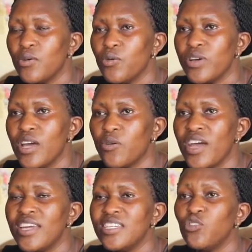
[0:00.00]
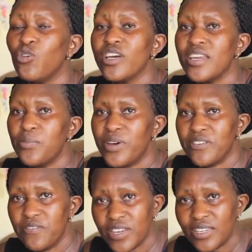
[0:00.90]
We had no help
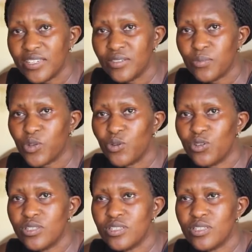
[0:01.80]
even, because